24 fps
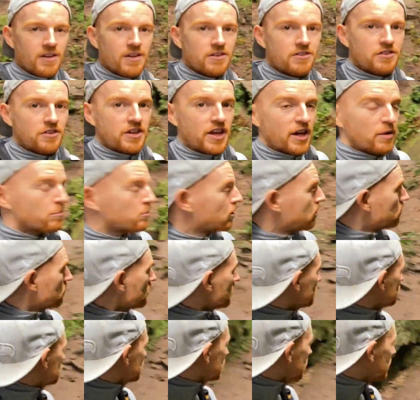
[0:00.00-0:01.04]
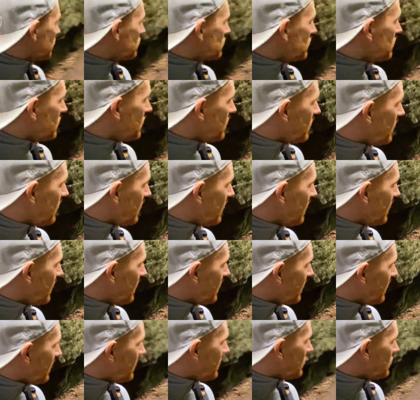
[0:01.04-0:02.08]
So yeah, bottom of the Lodge Church.
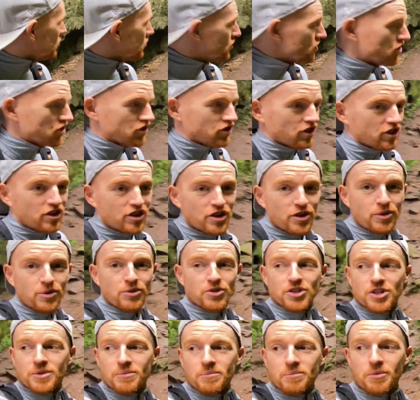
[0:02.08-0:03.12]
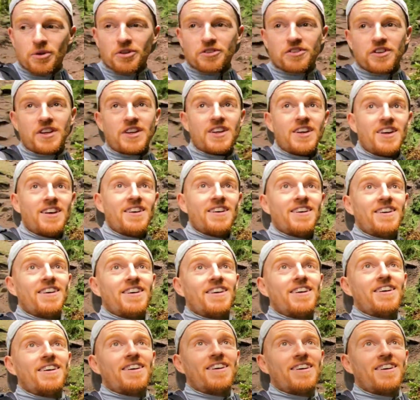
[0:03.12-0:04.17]
Just a huge mossy,
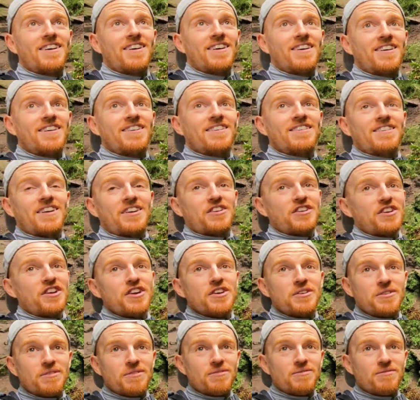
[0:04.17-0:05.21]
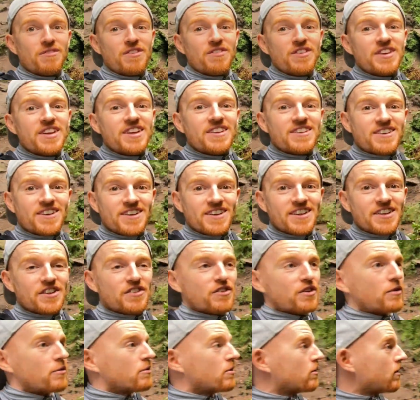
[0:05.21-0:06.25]
I don't know, from ravine, golly, I don't
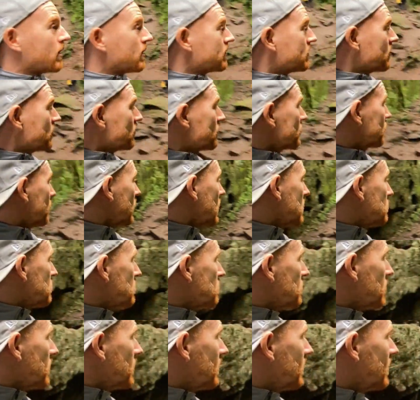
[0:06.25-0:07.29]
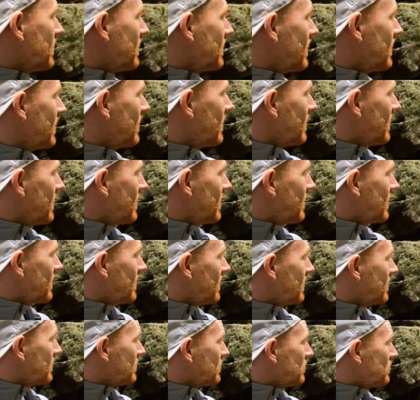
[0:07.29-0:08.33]
know the right to describe it, but
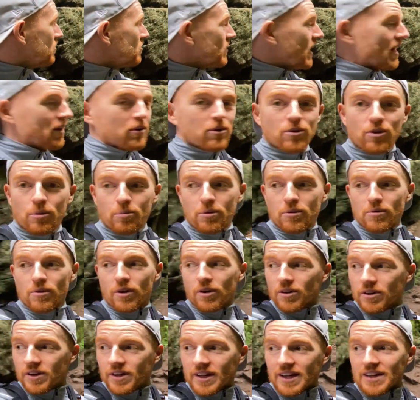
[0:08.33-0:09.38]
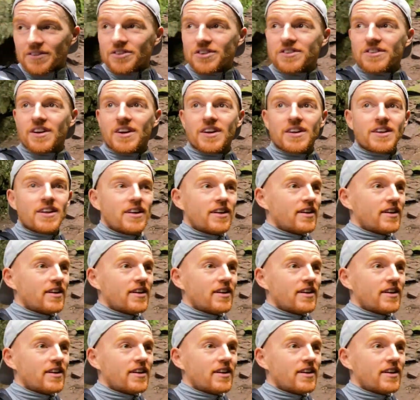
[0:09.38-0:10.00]
huge outcrop of rock either side.